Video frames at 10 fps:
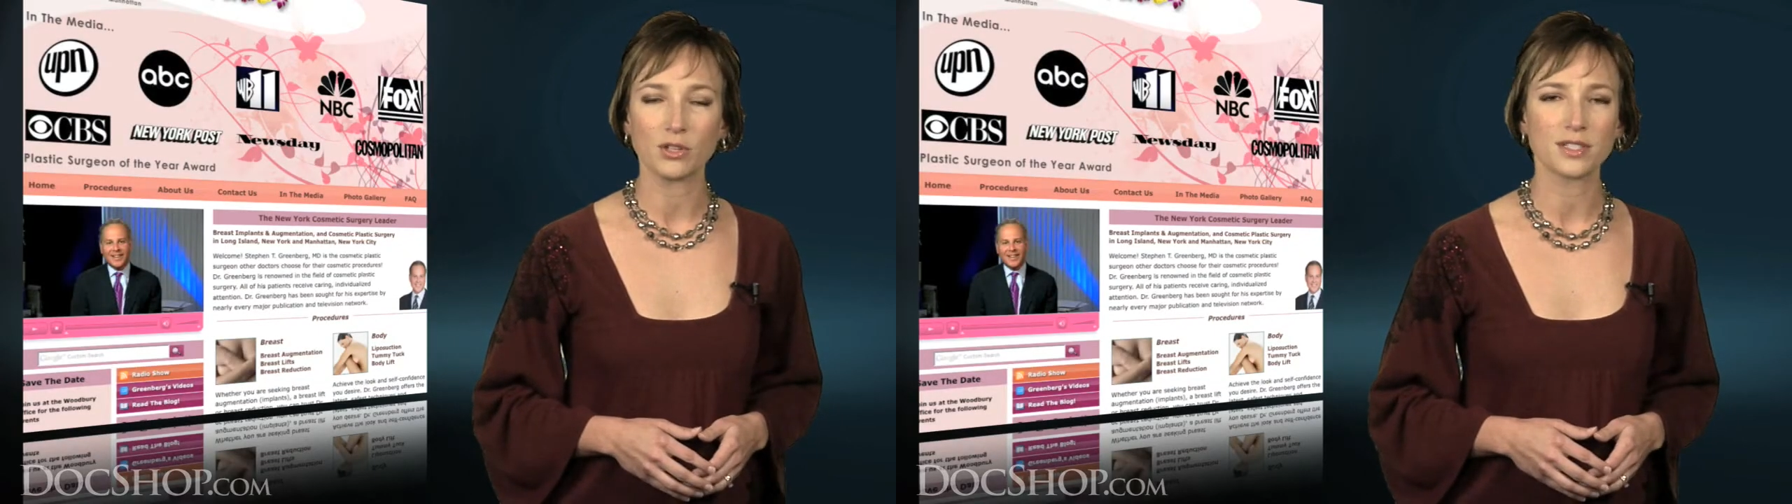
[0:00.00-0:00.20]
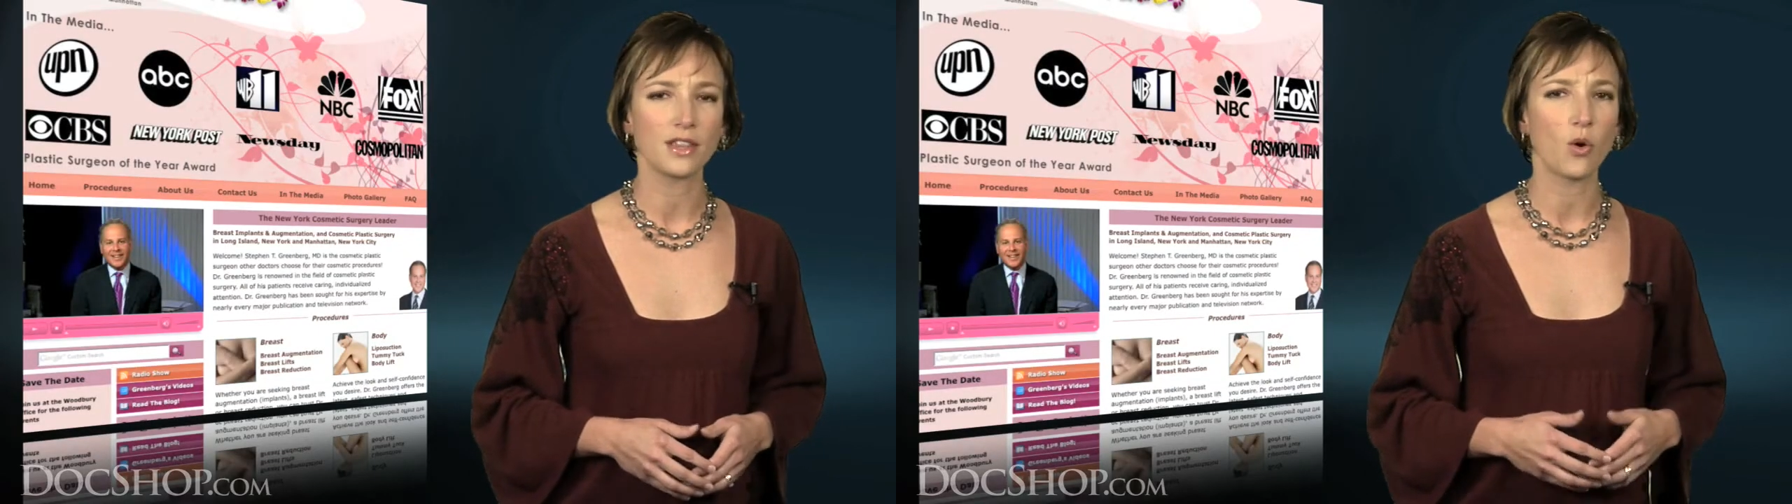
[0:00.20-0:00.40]
you'll
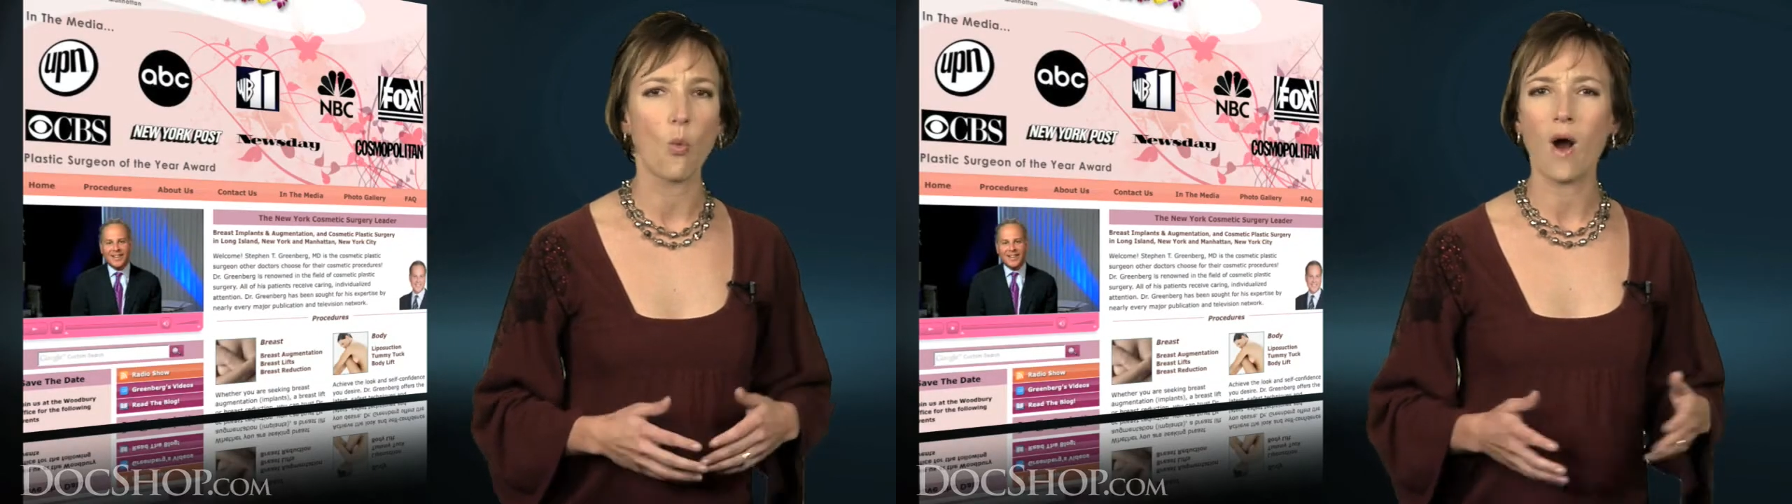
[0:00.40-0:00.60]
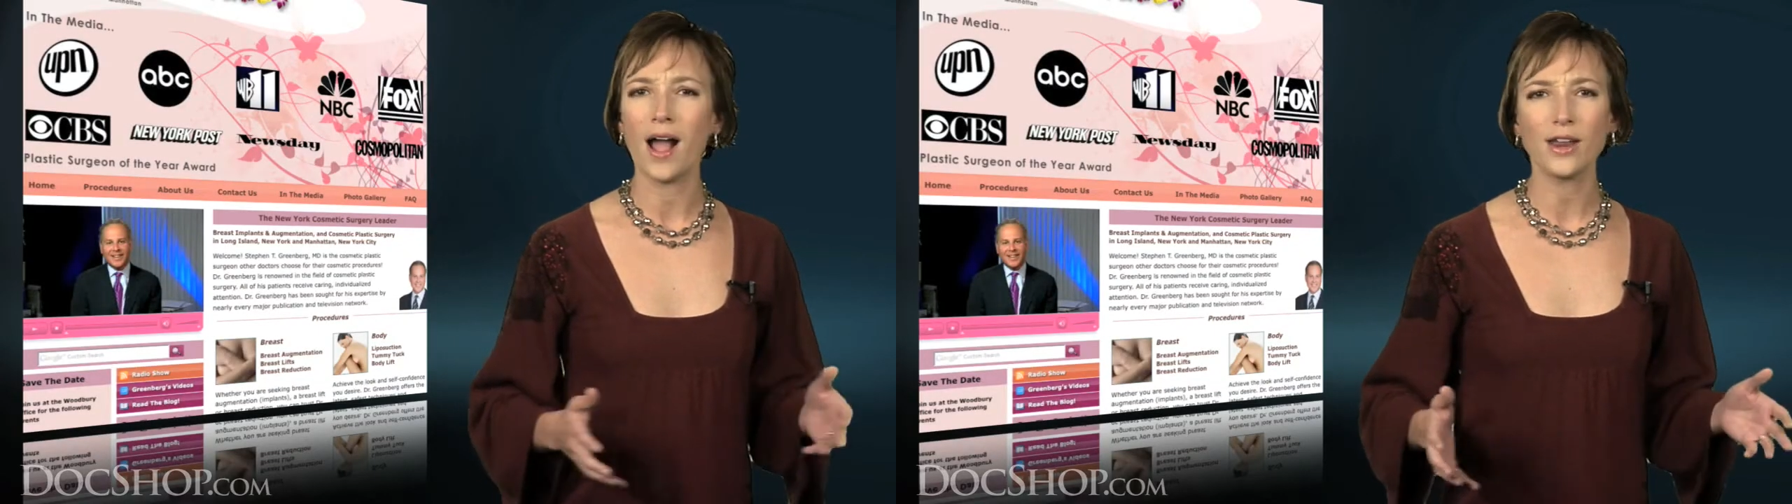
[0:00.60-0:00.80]
see the
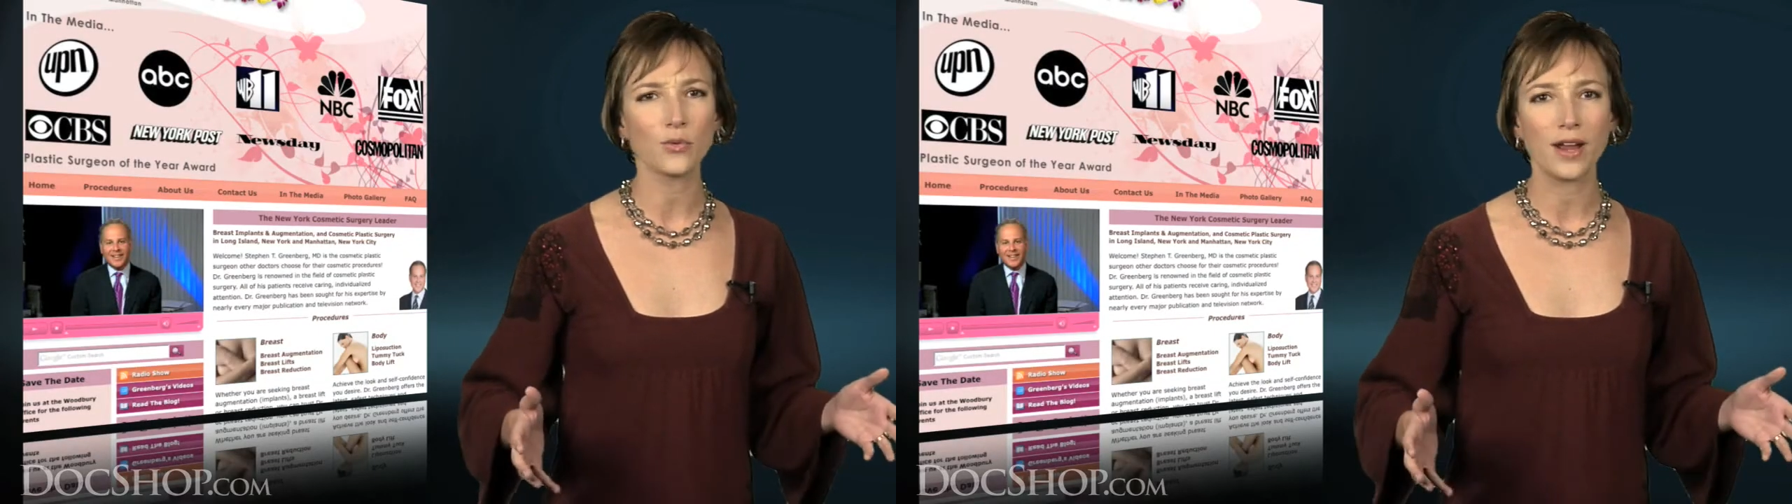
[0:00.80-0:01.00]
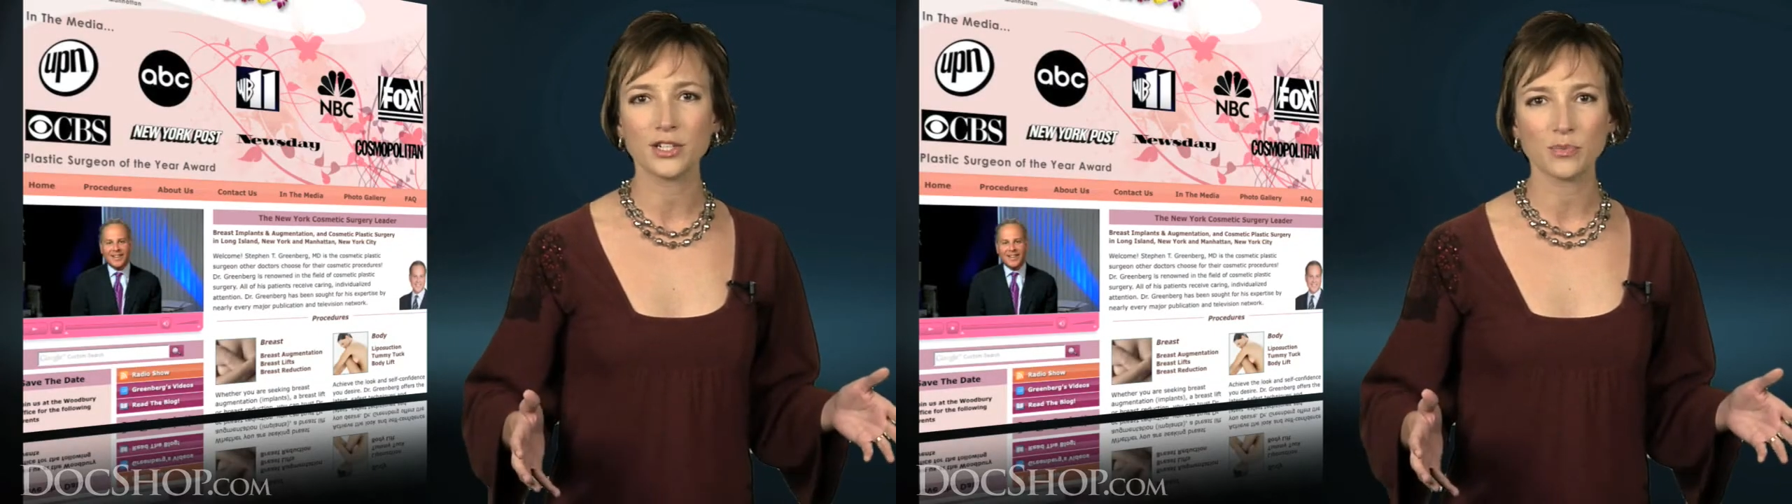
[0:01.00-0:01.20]
wide
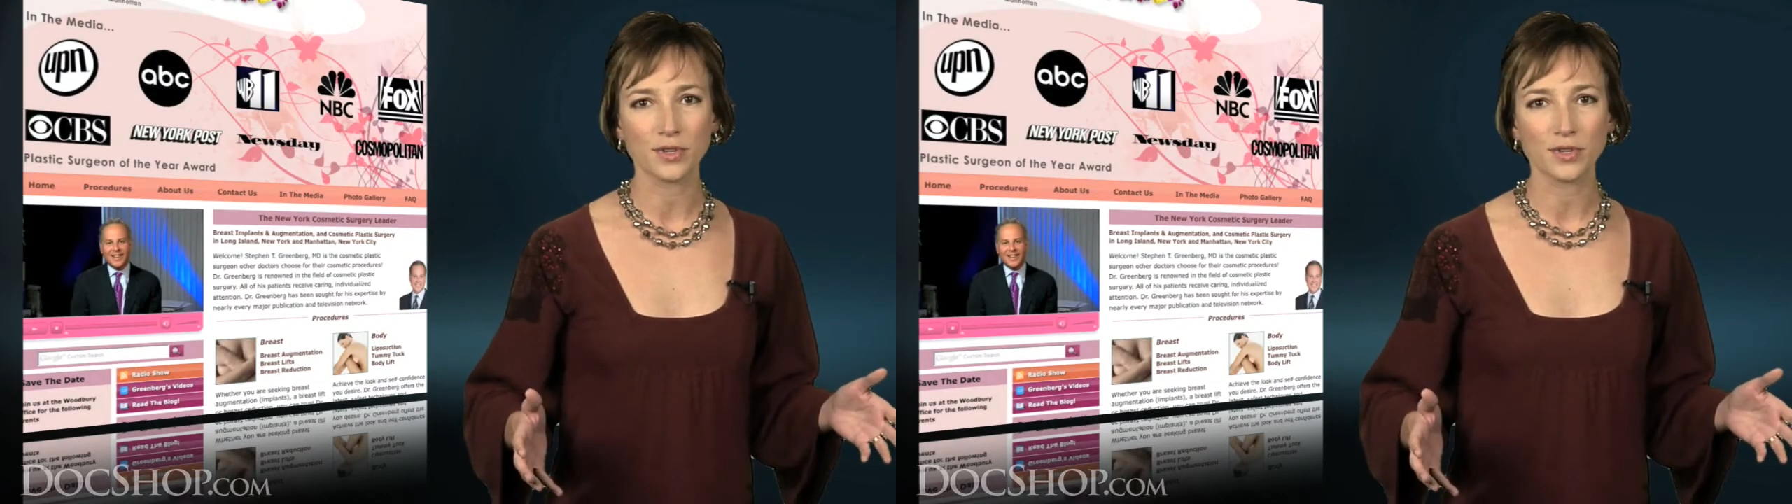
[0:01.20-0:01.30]
range of